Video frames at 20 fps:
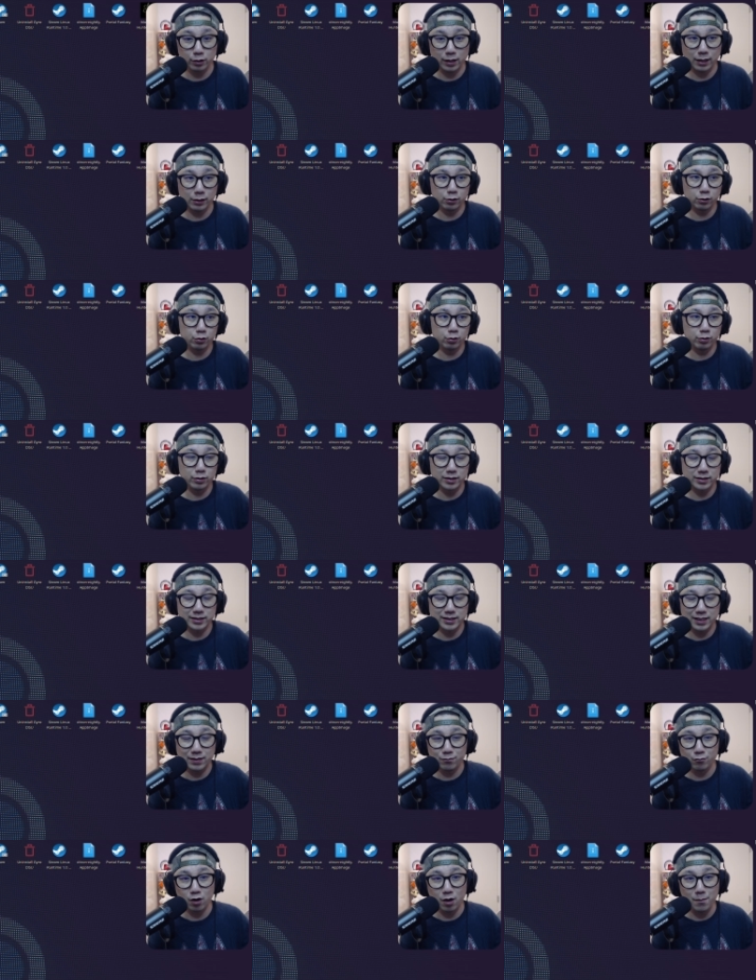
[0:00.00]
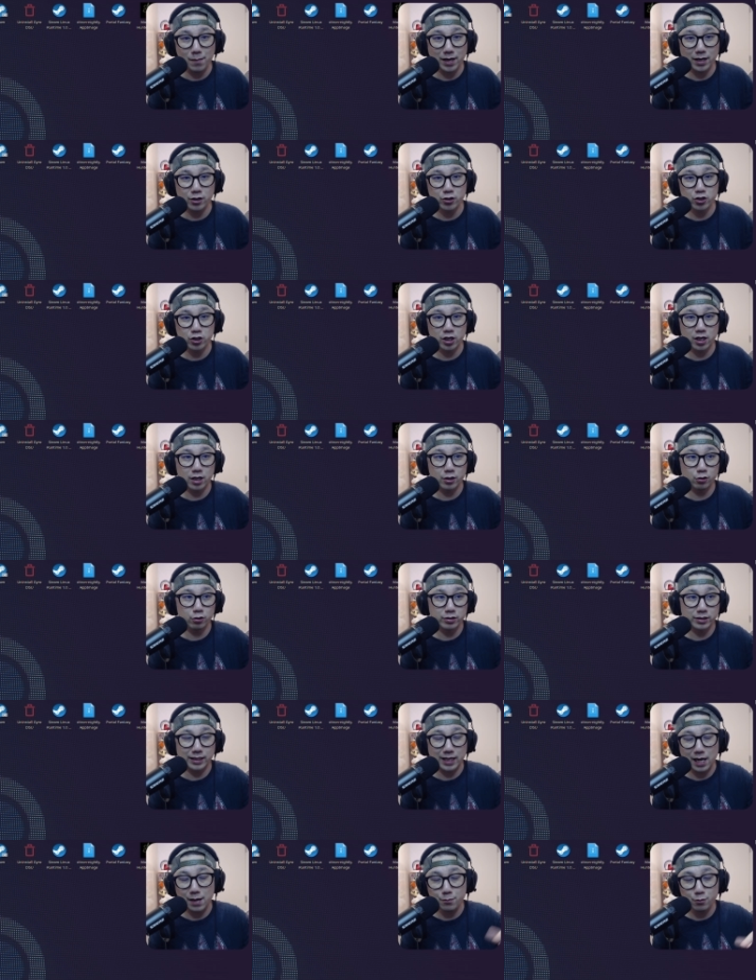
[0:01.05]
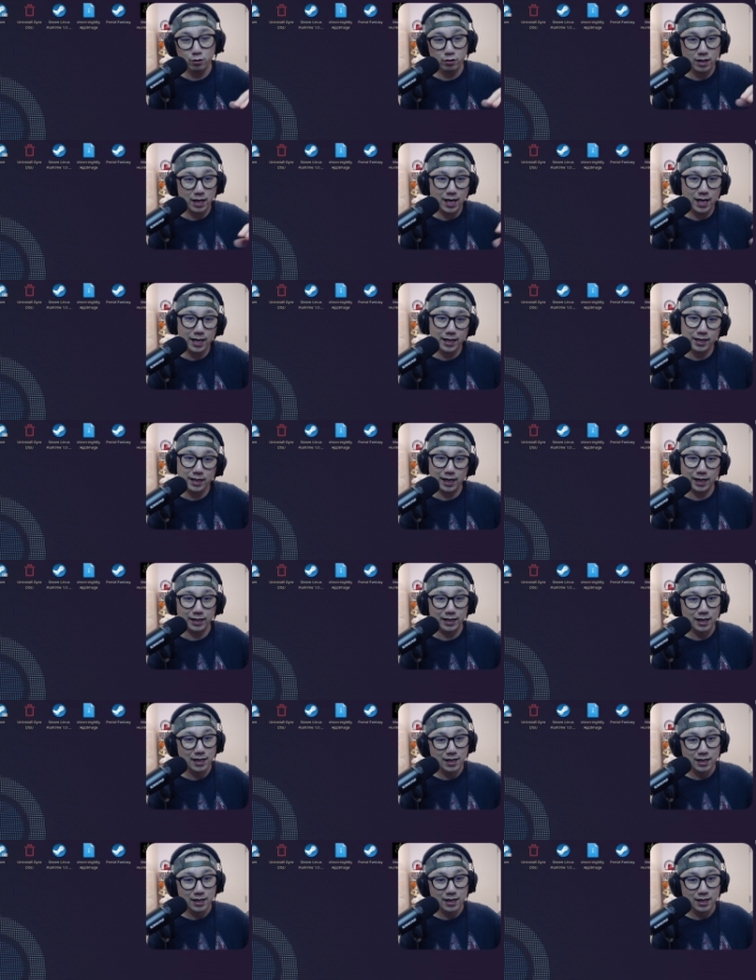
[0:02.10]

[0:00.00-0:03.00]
how to do the Steam ROM manager using EmuDeck and,